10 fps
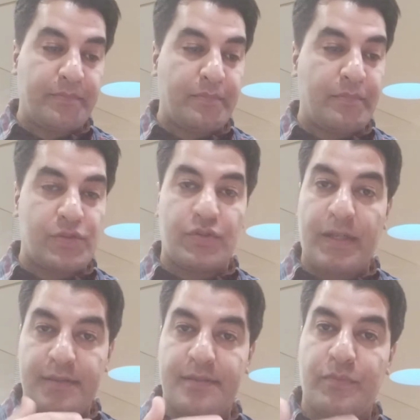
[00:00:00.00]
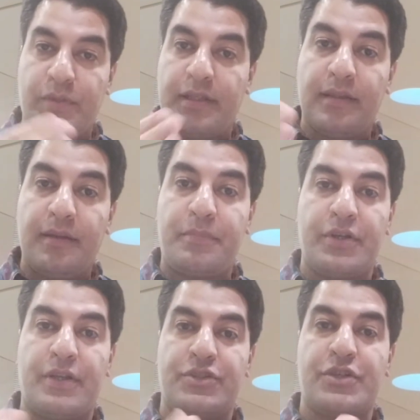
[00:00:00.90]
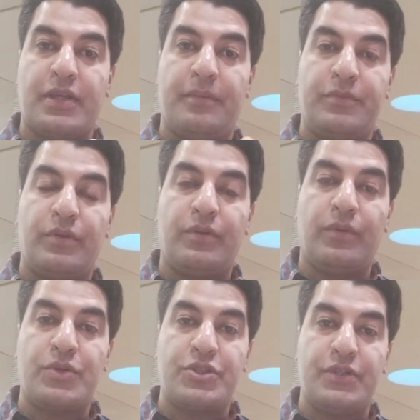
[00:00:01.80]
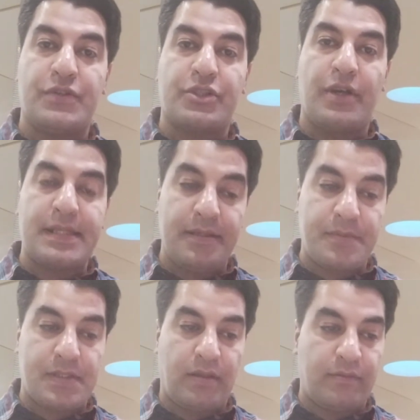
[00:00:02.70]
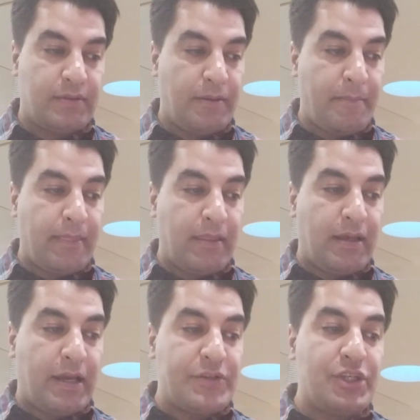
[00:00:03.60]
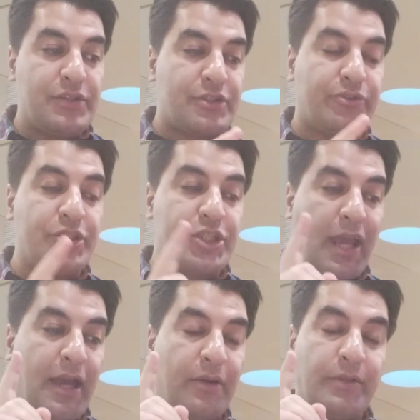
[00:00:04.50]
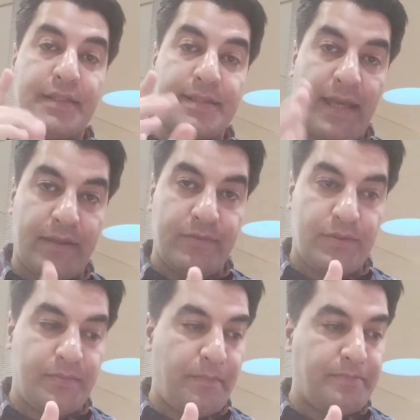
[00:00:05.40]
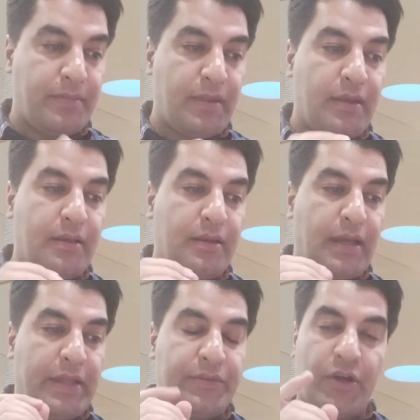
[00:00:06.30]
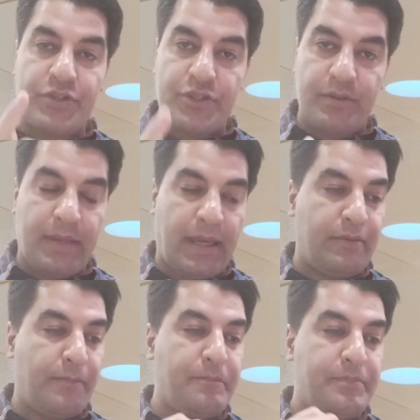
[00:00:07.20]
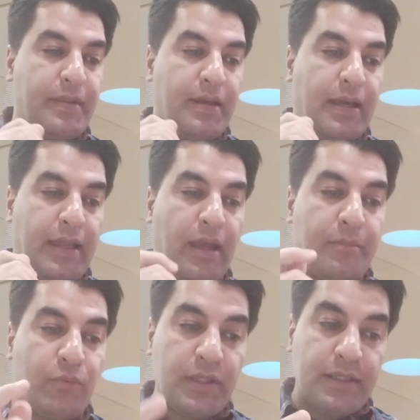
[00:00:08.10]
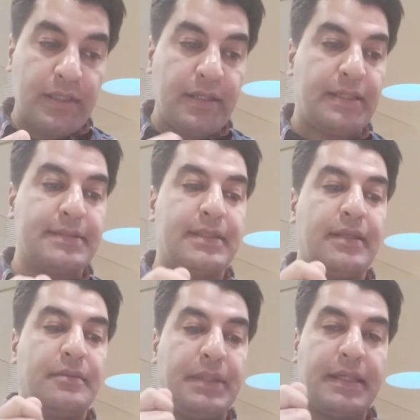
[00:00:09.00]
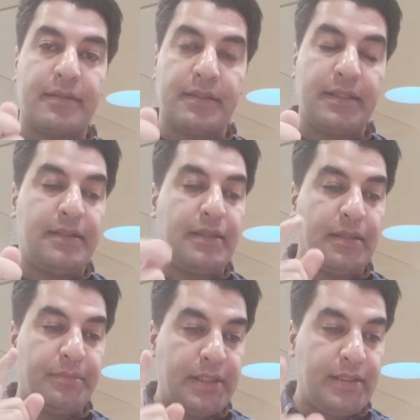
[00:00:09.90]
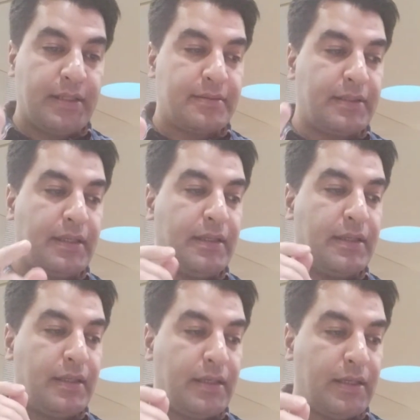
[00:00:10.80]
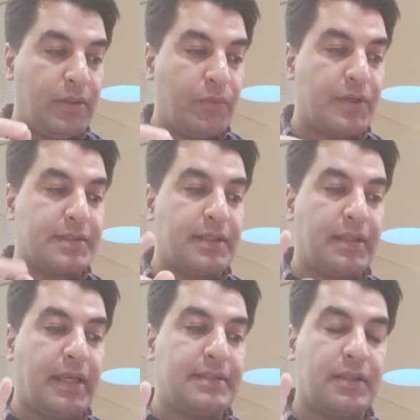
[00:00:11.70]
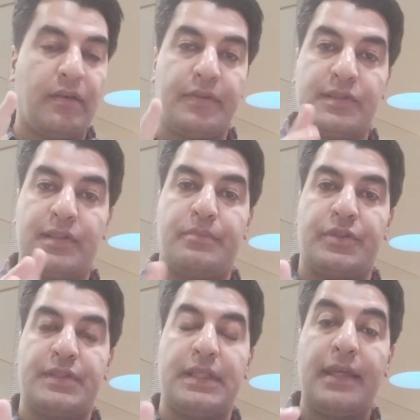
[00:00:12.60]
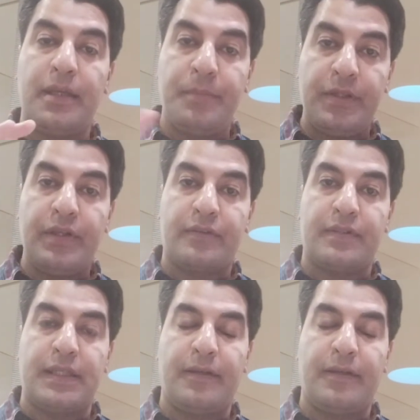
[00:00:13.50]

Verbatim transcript: So that's what the leper just came to the Lord Jesus Christ himself. And Jesus reached out his hand and touched the man. And I'm willing, he said, be clean. Immediately he was cleansed of his leprosy. Immediately.